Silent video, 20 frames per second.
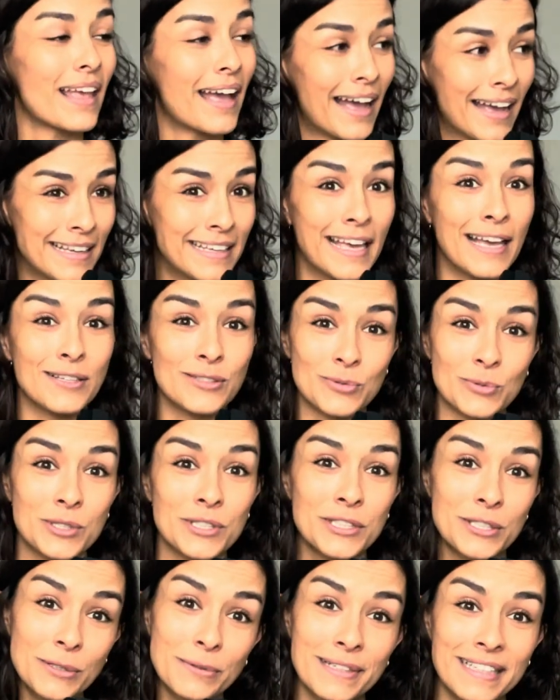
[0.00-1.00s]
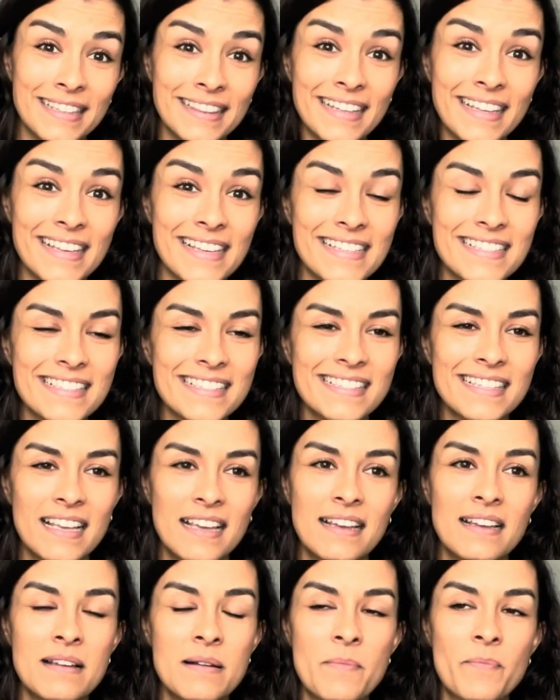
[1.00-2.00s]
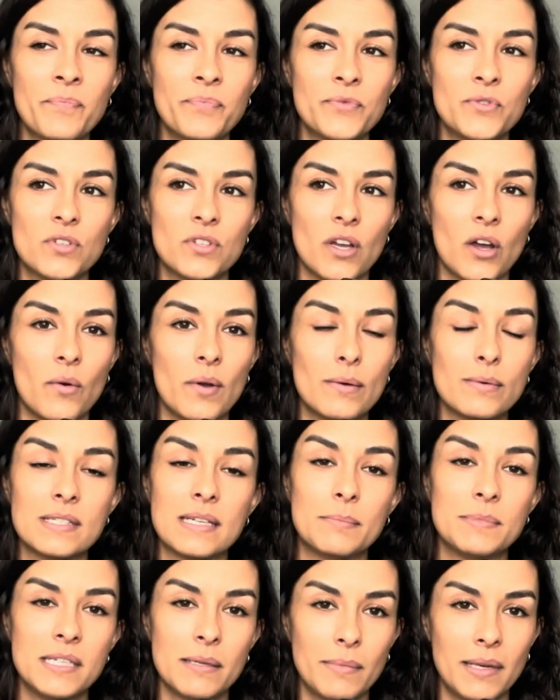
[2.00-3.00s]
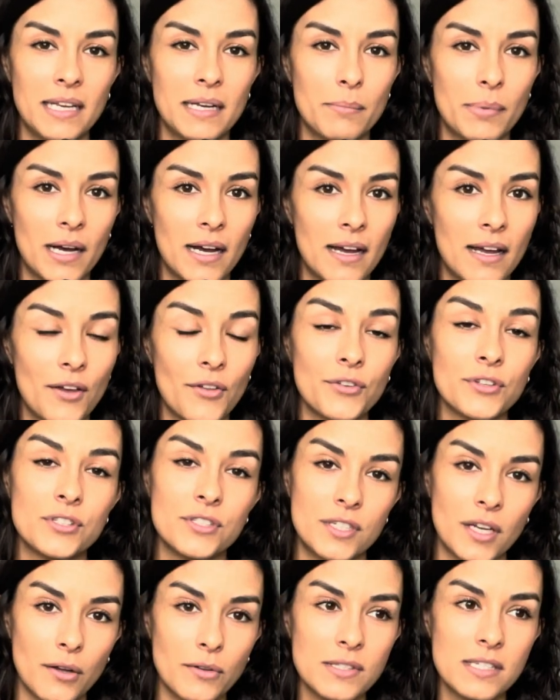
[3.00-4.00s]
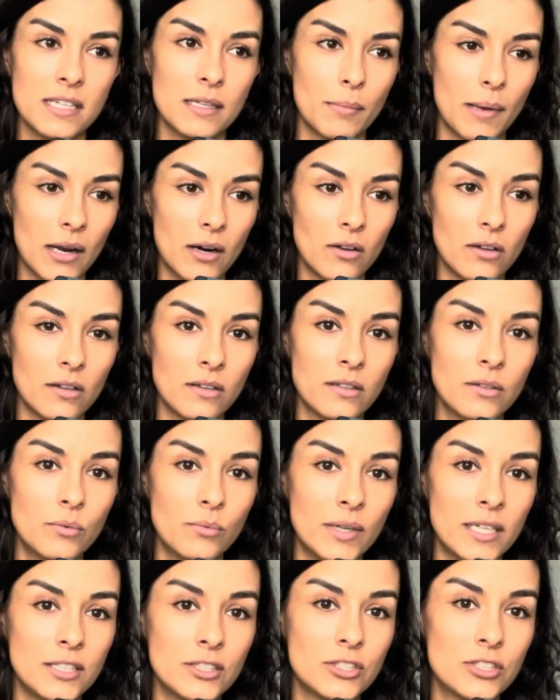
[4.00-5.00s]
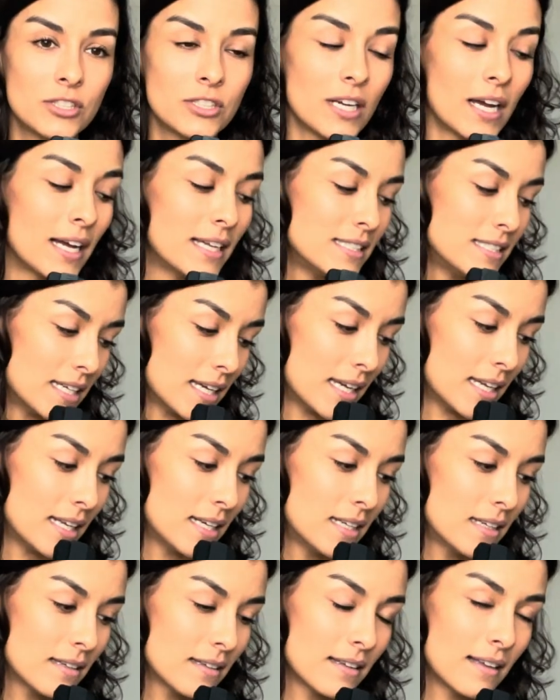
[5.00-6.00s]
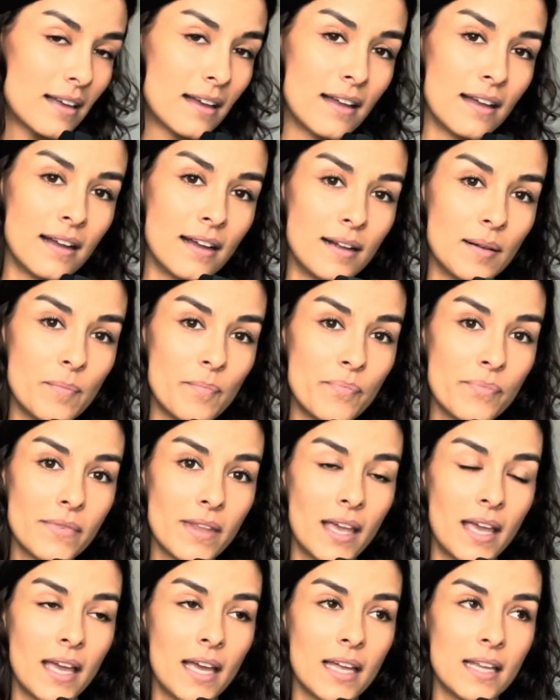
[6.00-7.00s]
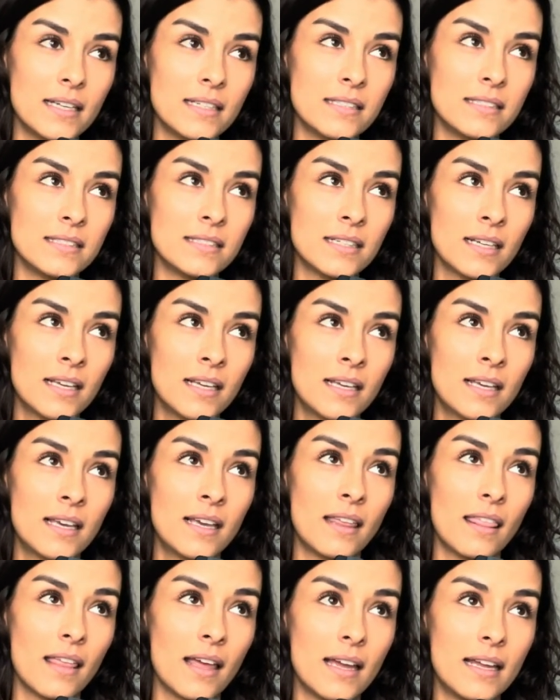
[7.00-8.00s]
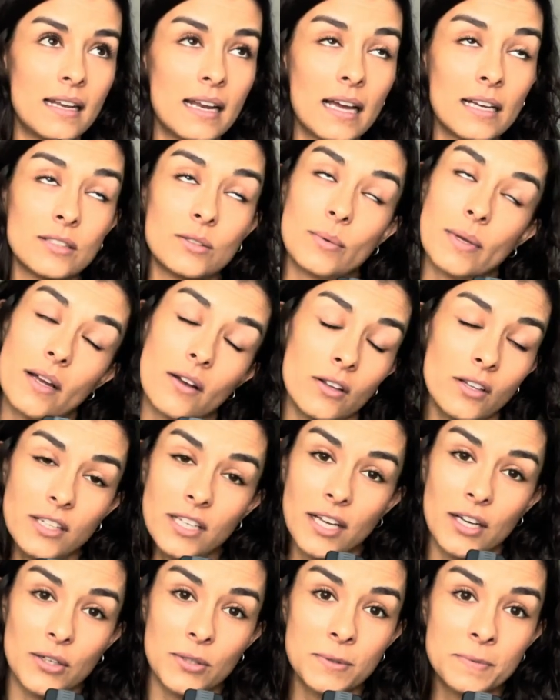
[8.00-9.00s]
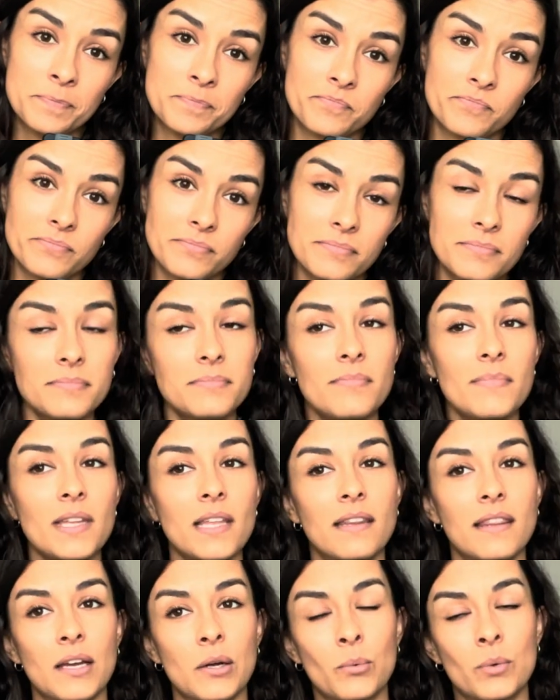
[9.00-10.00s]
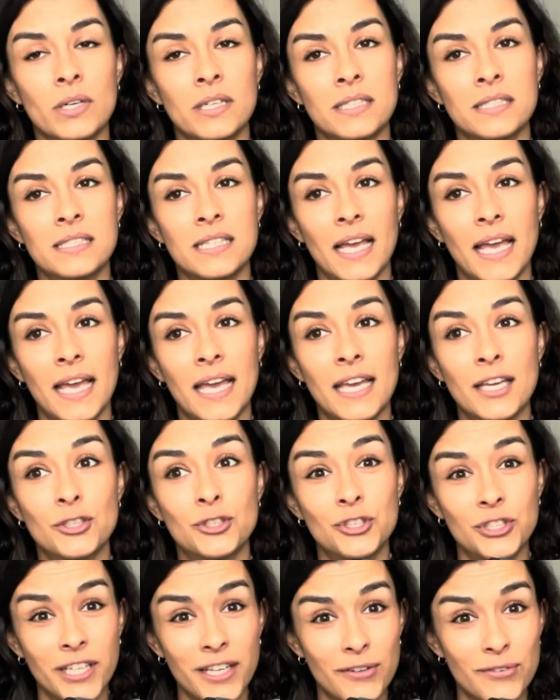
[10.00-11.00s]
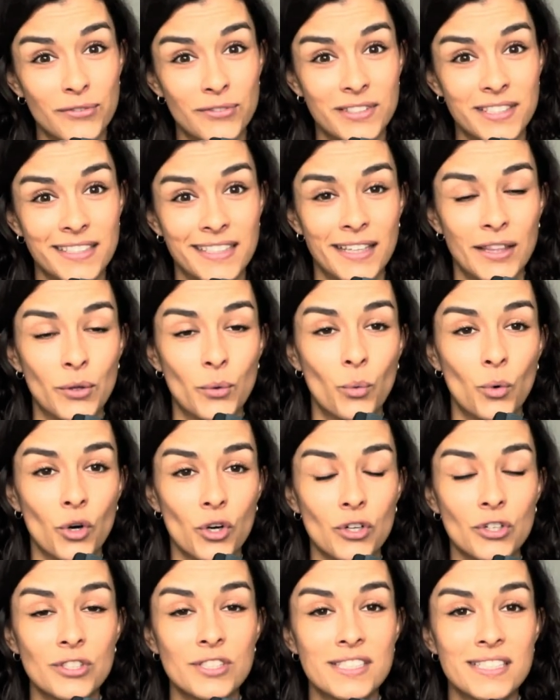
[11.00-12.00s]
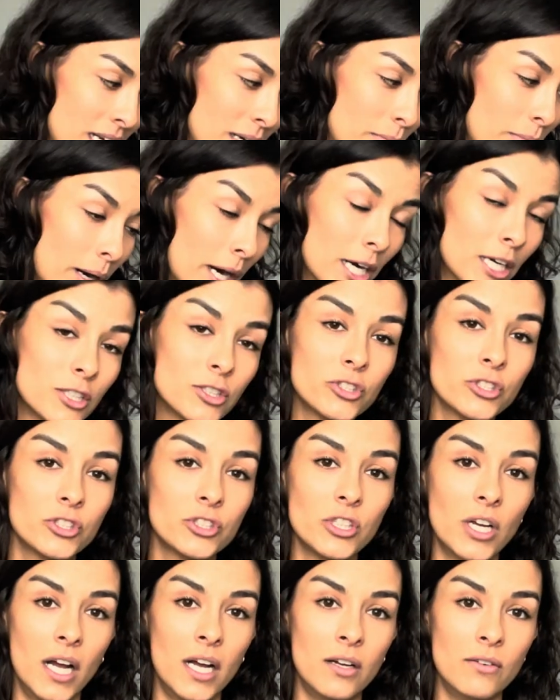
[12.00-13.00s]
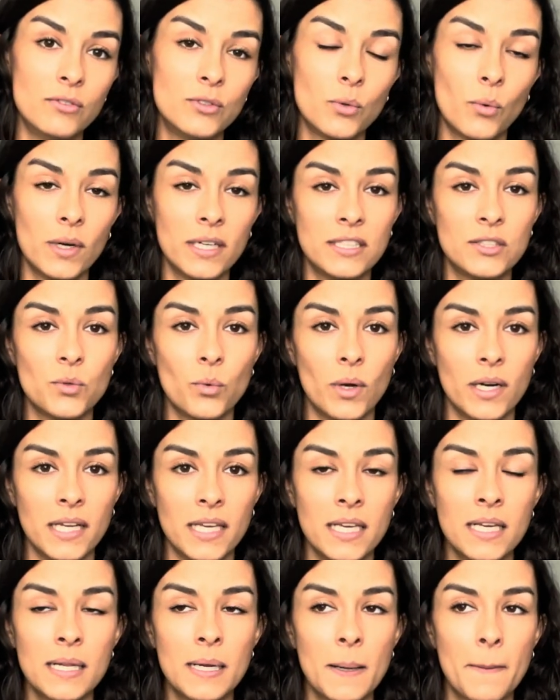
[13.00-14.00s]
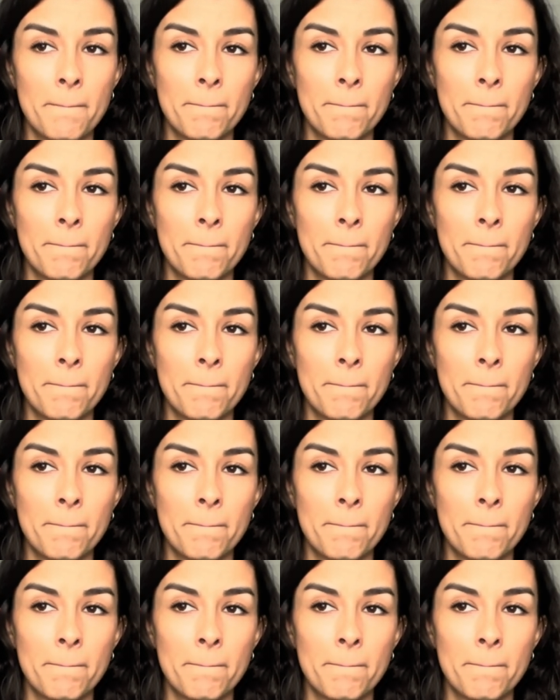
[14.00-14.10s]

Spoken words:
I guess we're doing this. So it was up to me to buy all the stones and the metal, which I did. And then, as we all know, there was a shift in the world in March of 2020,